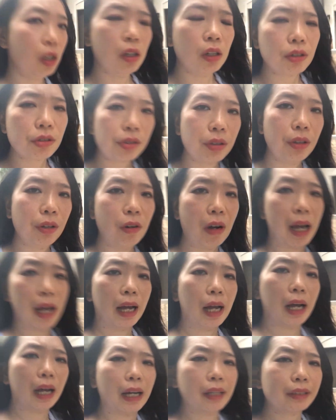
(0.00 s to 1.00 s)
So
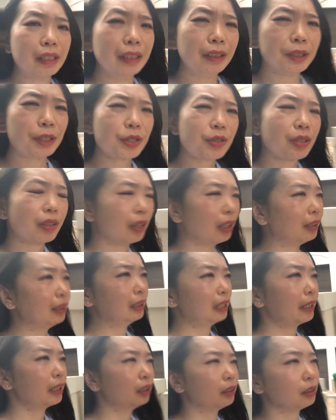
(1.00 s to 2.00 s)
I think there's a
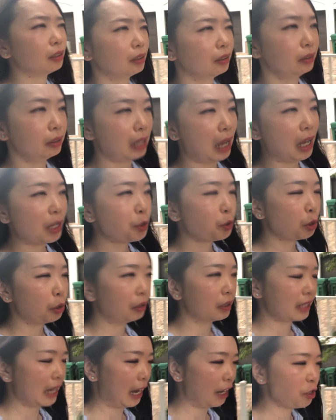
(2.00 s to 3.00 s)
natural
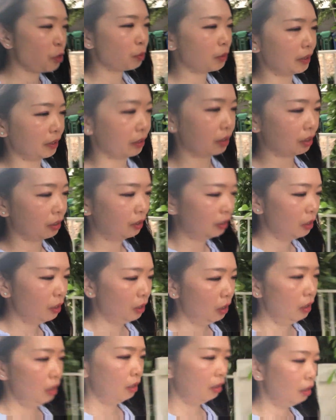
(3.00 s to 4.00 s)
attachment
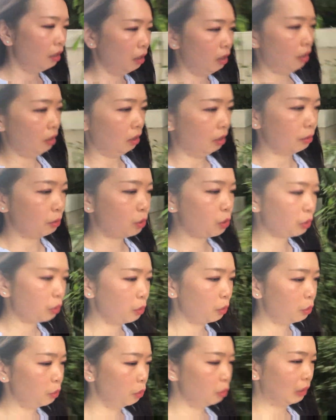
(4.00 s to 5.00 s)

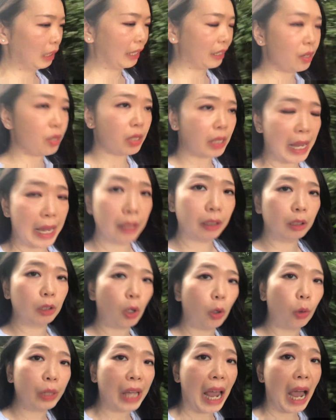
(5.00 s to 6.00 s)
to like a
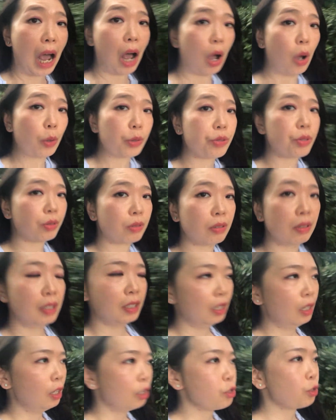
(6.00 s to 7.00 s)
standalone house.
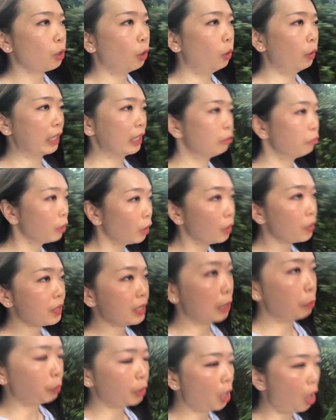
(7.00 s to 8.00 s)
So in real
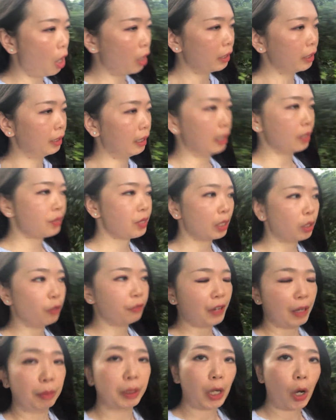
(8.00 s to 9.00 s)
estate, we call it a single
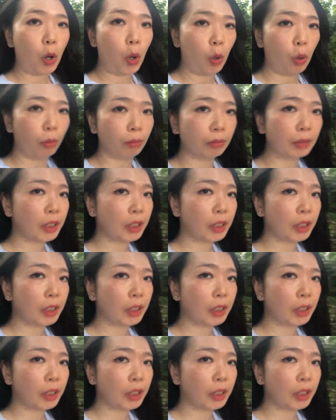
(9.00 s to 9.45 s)
family home,